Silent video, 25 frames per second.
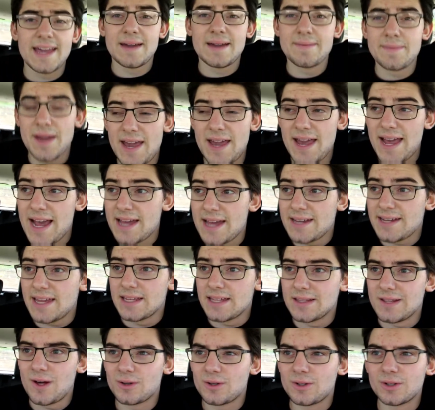am at
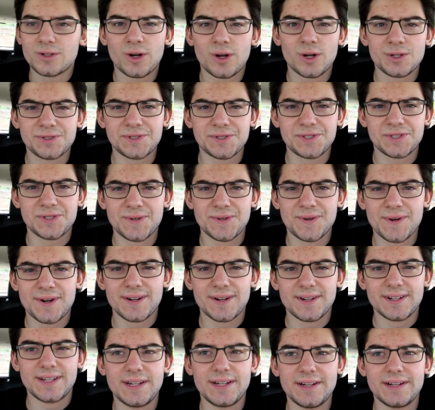a local grocery
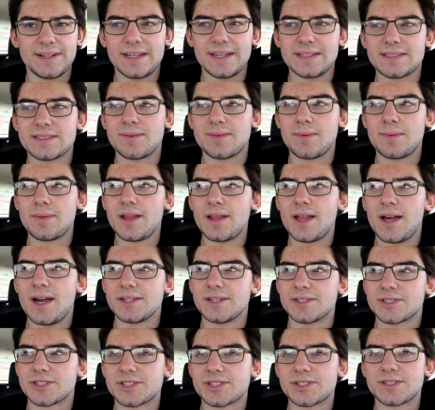store here to get some
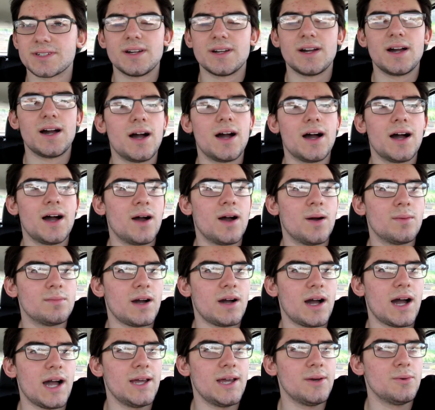lunch.
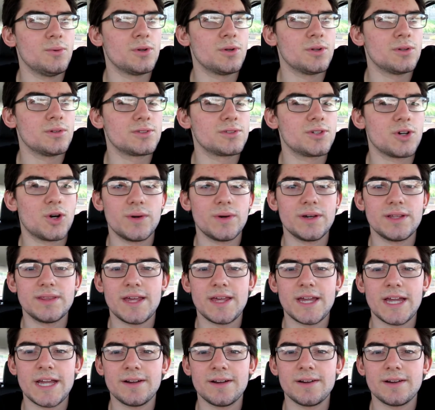Um, I will go
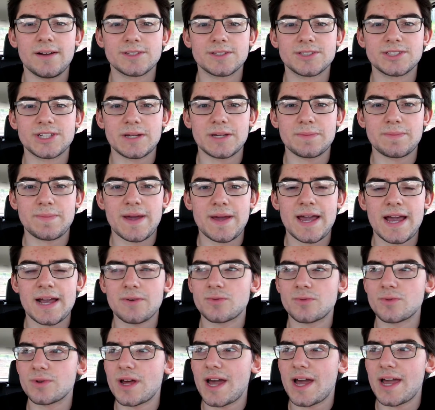in there and I'll check
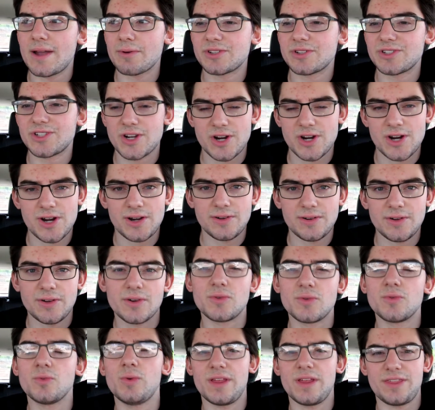back when I return
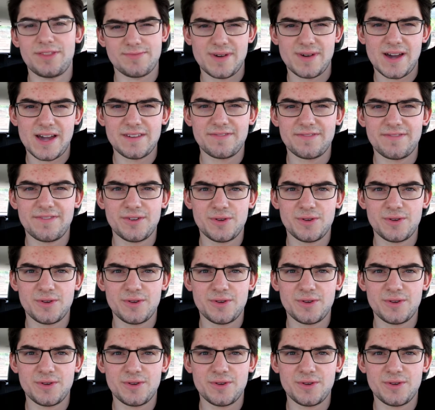with my